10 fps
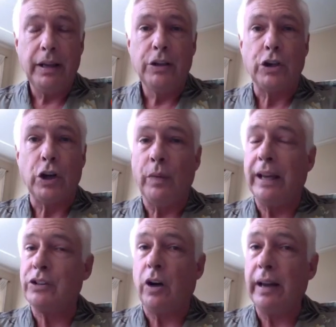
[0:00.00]
So
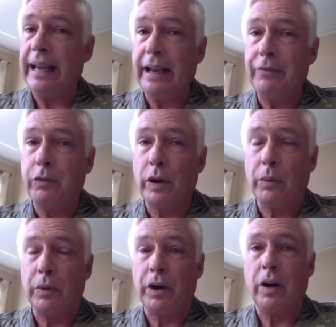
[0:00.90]
that's all I have for you
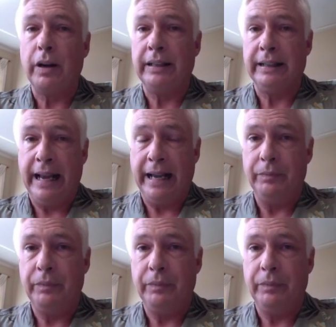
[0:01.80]
regarding that.